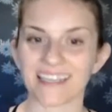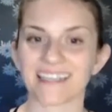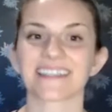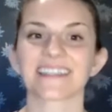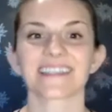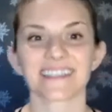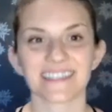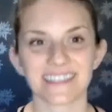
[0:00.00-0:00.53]

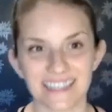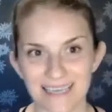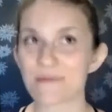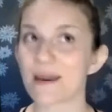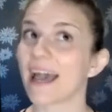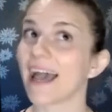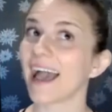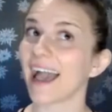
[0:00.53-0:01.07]
is
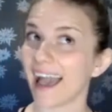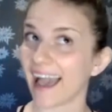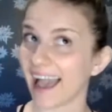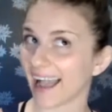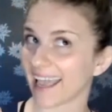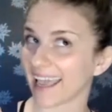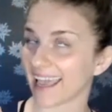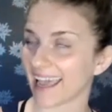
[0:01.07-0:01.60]
sleep
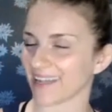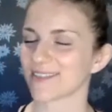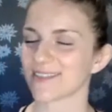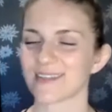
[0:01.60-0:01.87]
hacking.